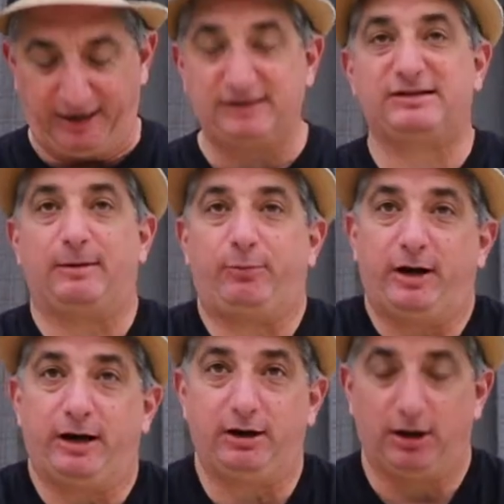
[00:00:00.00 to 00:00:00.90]
the legs
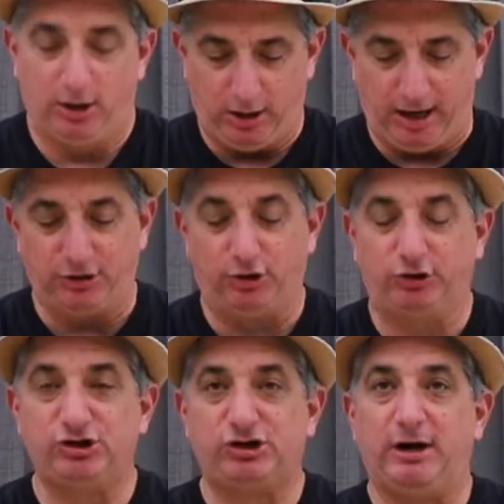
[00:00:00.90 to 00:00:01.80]
separated, and
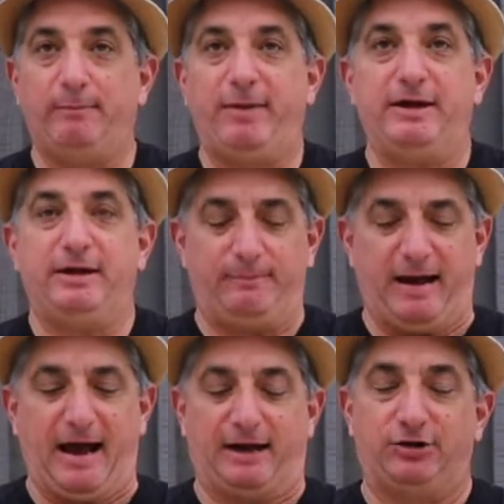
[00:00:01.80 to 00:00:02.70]
you're just going to bend
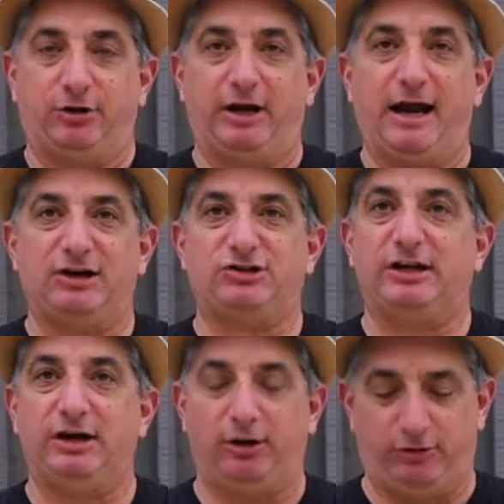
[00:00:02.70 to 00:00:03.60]
it back. You're going to
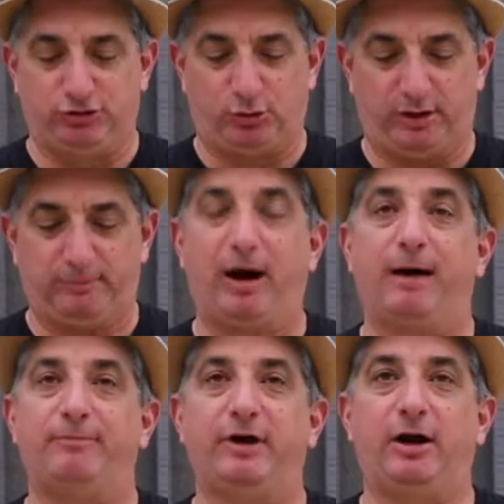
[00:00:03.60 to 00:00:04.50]
actually hear the joint
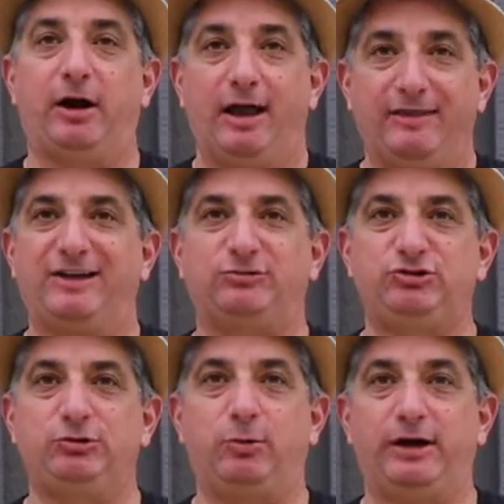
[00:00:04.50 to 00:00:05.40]
pop there.
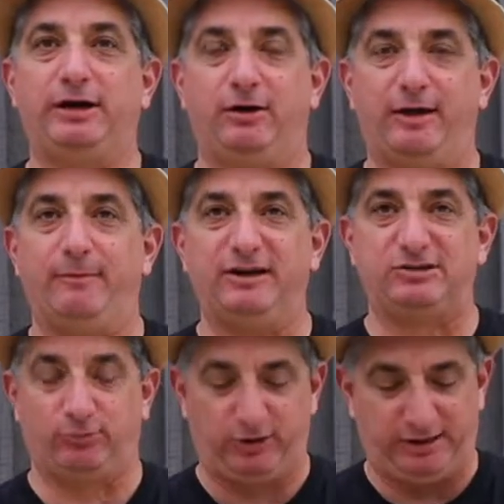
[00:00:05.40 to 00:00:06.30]
That's what you want to hear. That
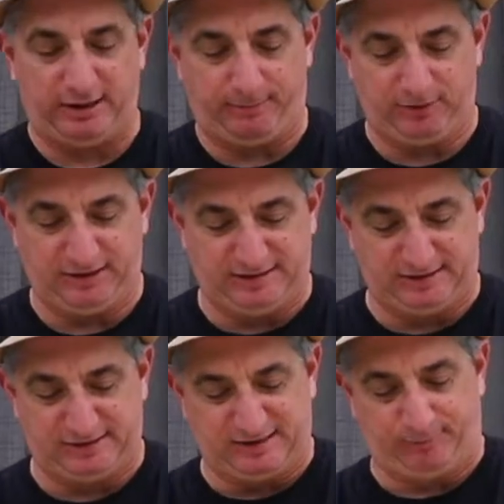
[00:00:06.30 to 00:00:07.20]
makes it really
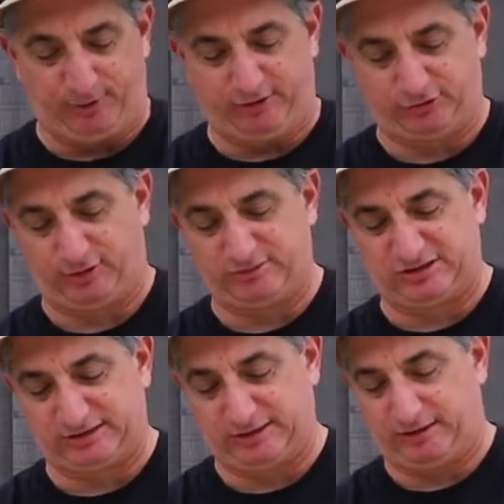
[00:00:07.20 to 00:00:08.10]
easy to separate the
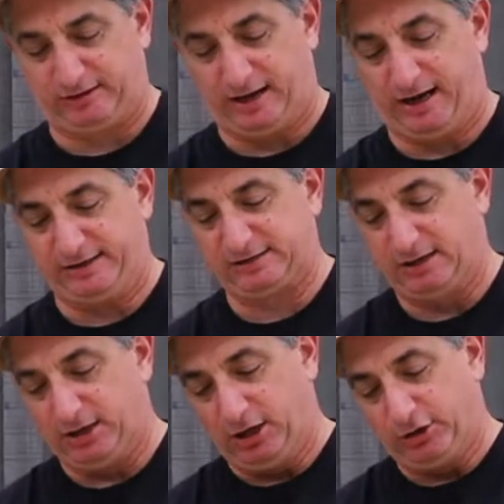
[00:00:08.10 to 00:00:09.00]
drumsticks and the
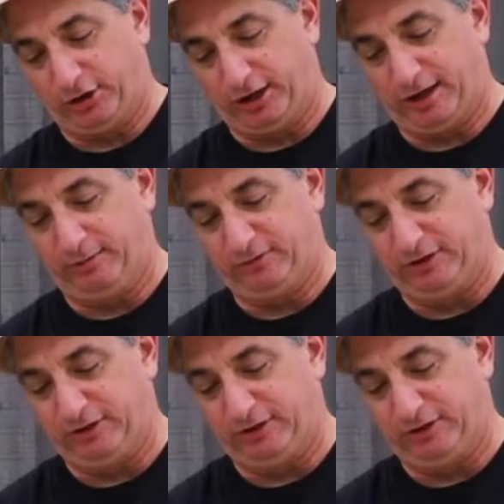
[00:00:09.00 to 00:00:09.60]
thighs. You're going to